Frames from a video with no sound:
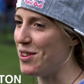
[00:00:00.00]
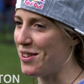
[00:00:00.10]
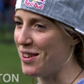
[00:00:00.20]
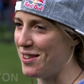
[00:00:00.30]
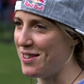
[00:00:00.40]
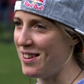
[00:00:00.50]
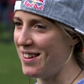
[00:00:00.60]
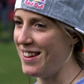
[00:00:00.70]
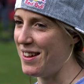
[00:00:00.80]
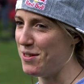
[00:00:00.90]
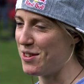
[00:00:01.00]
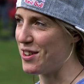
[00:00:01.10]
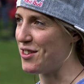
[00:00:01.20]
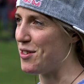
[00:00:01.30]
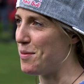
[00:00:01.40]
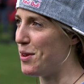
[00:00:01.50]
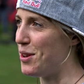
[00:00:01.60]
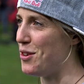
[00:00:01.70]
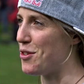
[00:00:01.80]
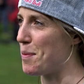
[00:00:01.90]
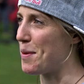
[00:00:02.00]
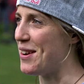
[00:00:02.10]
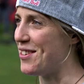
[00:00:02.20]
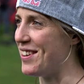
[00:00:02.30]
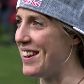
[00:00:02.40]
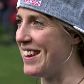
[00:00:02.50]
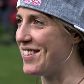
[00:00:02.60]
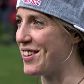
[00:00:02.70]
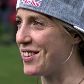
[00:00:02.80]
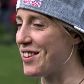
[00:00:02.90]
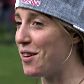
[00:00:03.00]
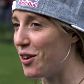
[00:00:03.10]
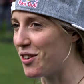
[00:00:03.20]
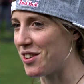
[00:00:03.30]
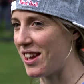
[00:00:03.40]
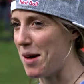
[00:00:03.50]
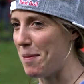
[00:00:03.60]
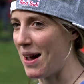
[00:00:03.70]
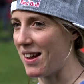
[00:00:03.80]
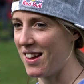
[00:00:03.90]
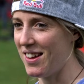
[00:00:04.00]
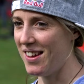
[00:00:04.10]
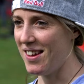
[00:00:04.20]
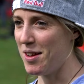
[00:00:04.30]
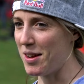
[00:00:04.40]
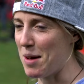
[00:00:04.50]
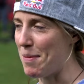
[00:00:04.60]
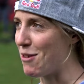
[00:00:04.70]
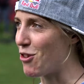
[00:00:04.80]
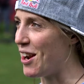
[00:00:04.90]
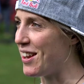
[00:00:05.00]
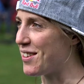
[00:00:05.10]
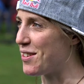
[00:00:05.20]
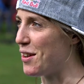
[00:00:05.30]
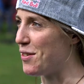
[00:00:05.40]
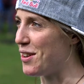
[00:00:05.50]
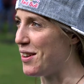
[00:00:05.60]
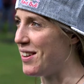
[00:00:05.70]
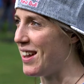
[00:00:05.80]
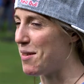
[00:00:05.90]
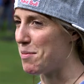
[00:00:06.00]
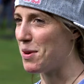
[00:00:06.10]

Just because it was such a huge operation and it took so long to get back riding and stuff. So yeah, I'm